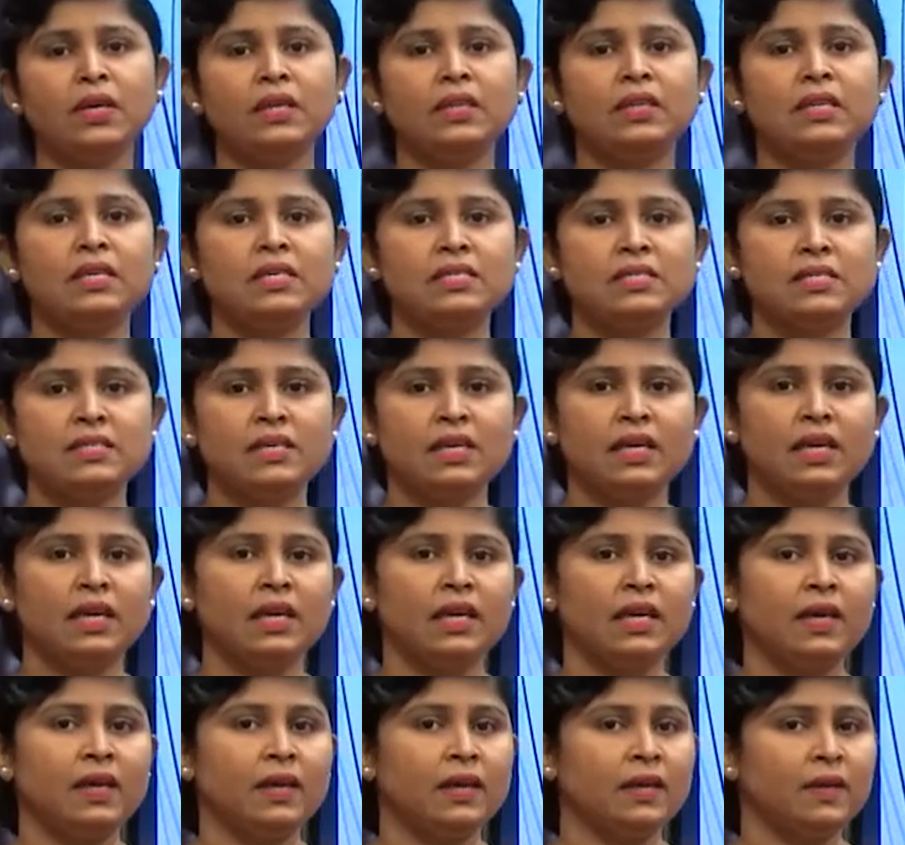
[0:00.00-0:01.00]
These
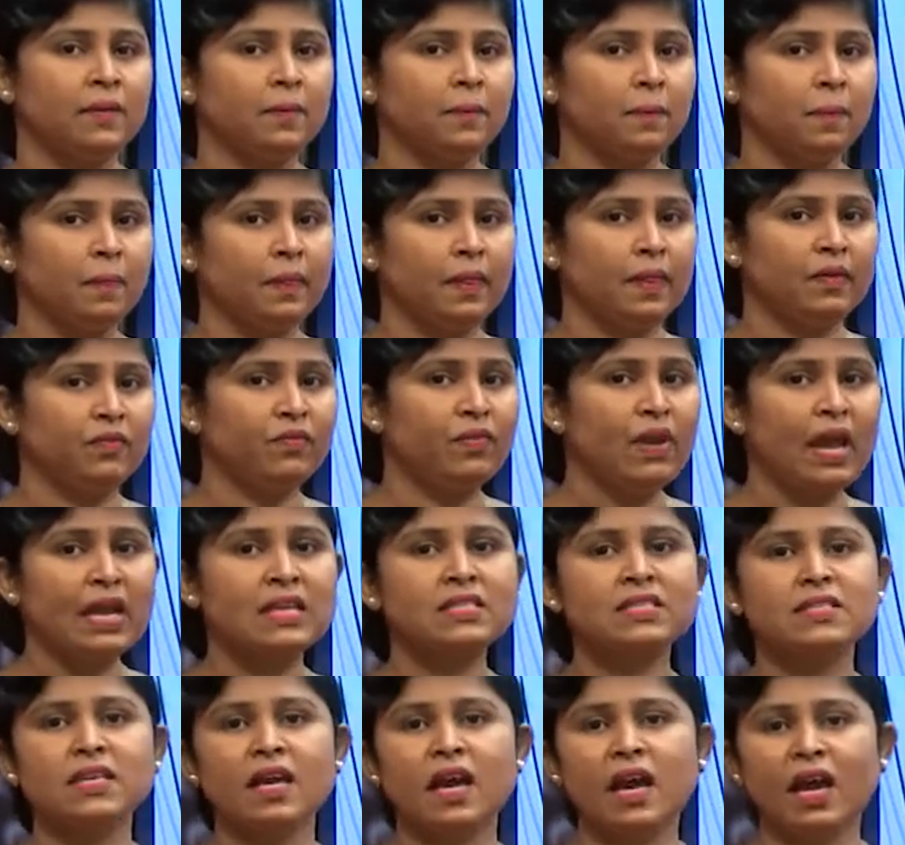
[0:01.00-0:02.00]

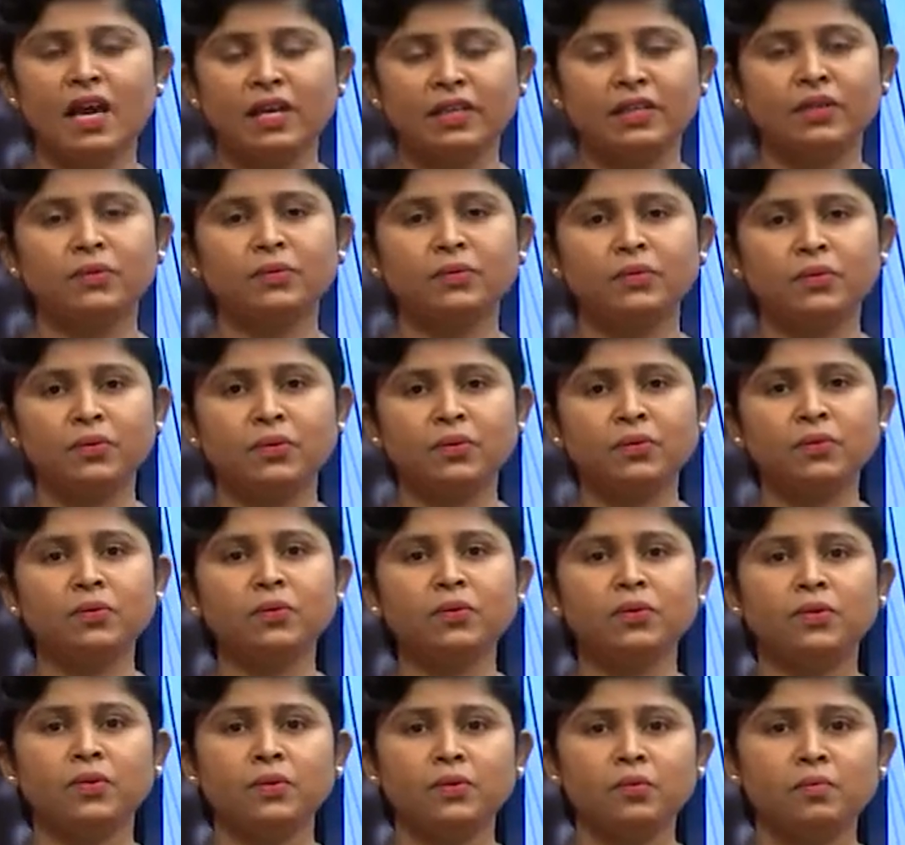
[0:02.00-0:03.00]
facts are new to
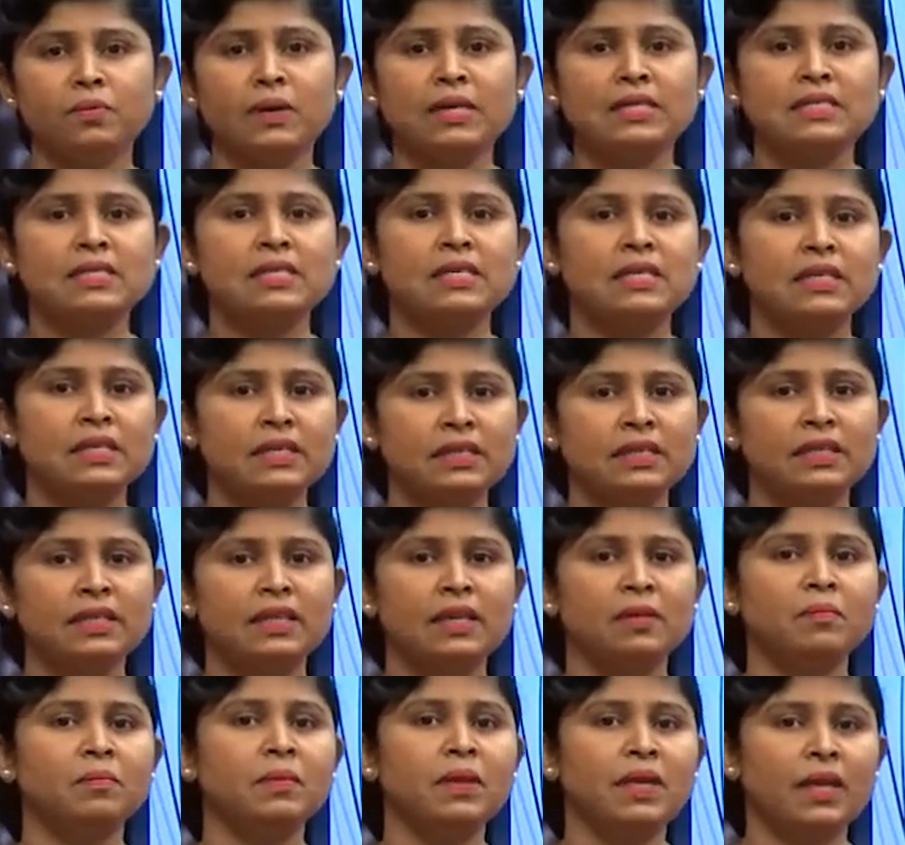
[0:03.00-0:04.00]
you. You must learn
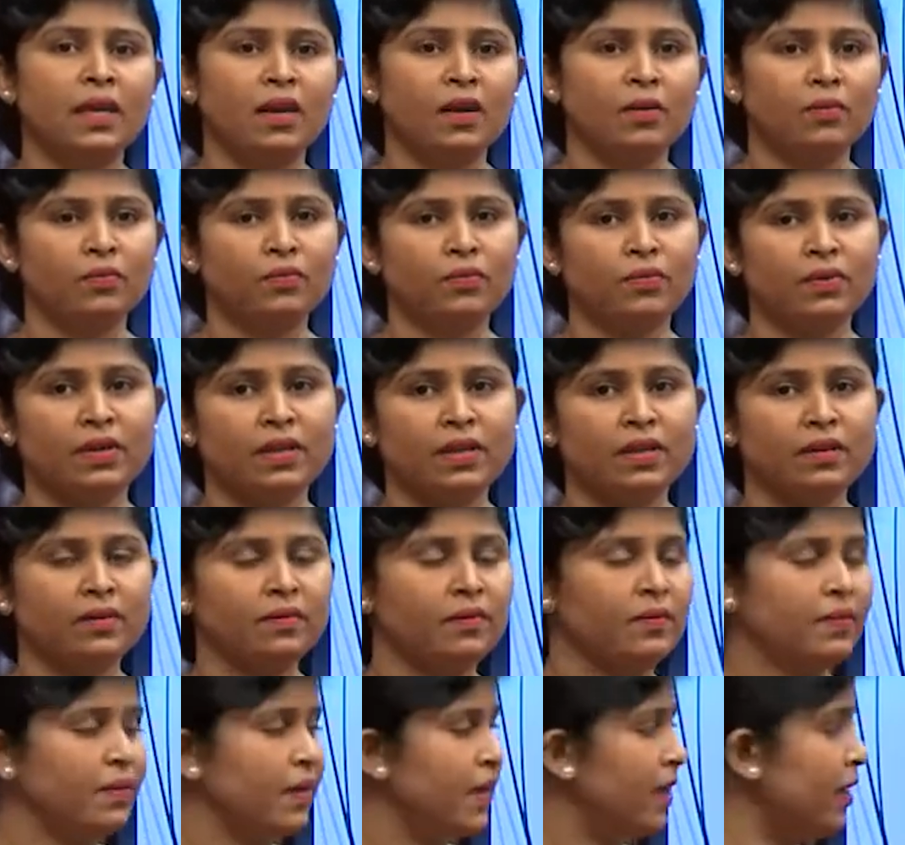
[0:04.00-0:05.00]
them carefully,
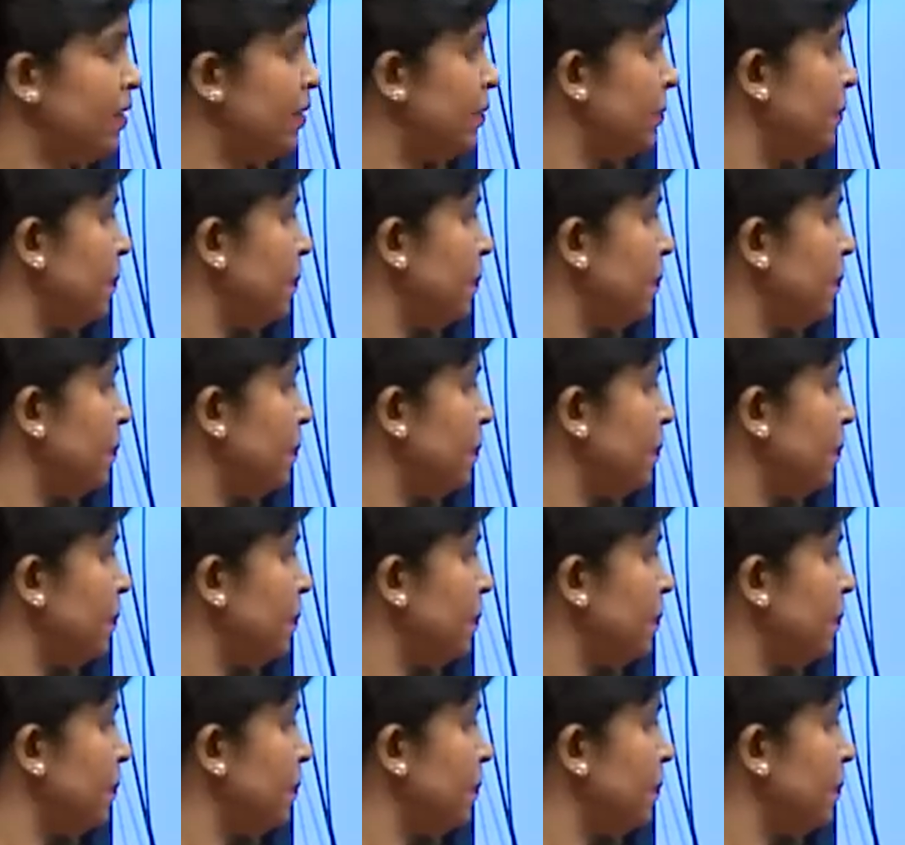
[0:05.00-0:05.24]
right.